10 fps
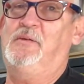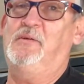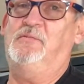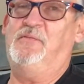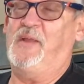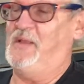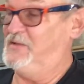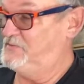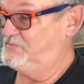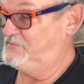good
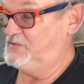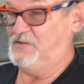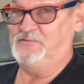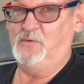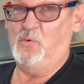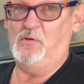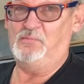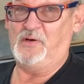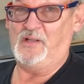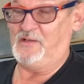fan of Dewalt
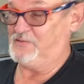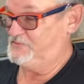products.